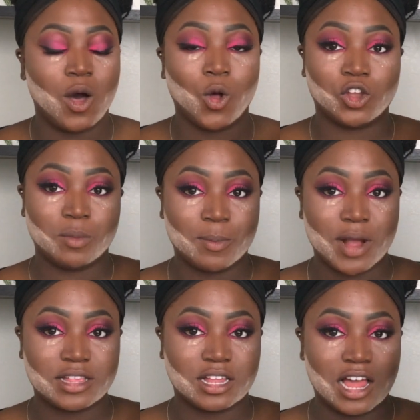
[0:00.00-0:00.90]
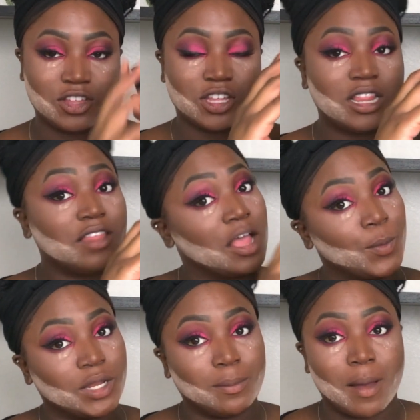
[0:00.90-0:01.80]
Ultimate Brights collection, that
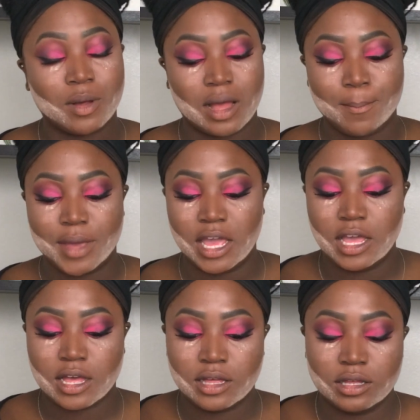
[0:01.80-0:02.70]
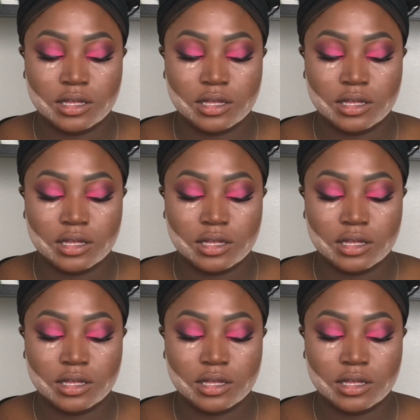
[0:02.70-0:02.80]
really bubblegum pink.